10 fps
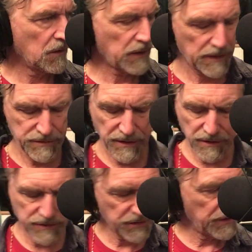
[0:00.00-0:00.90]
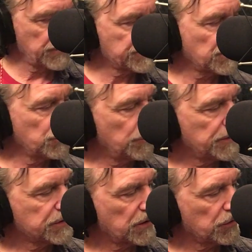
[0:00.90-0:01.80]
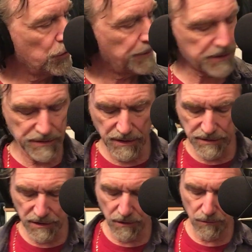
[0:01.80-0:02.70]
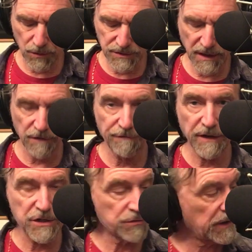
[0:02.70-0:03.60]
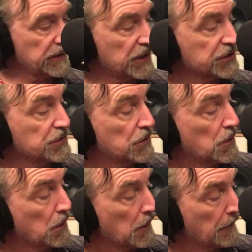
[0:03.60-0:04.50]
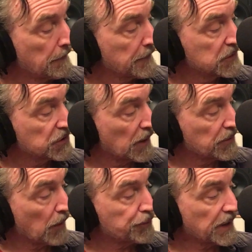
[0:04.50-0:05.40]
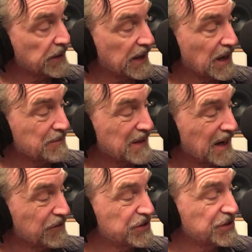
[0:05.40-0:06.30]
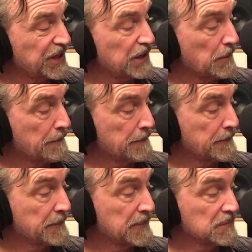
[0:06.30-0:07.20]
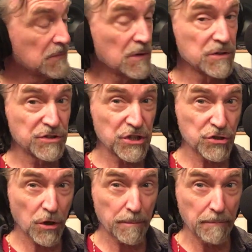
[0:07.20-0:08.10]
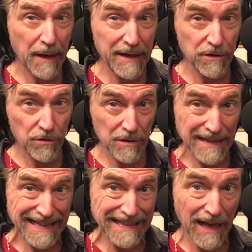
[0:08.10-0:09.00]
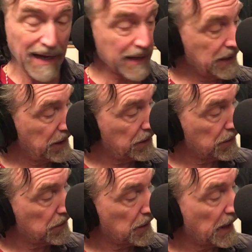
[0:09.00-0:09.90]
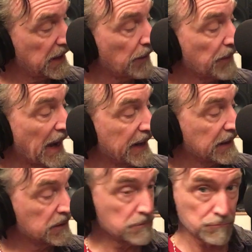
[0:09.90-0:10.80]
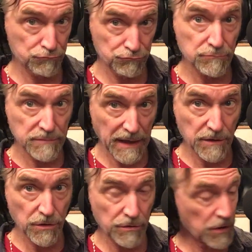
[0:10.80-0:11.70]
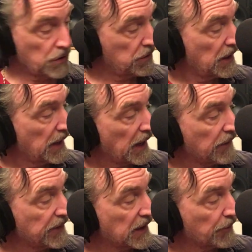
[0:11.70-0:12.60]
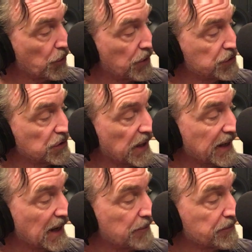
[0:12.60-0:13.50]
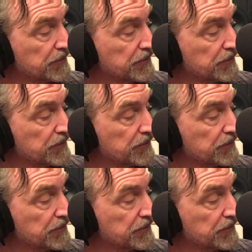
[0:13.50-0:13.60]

Okay, so here's the loop. So the loop is once again featuring this. So I'm playing like a kind of a C sharp minor 9 here, and I'm adding that low note, and then I'm going to like a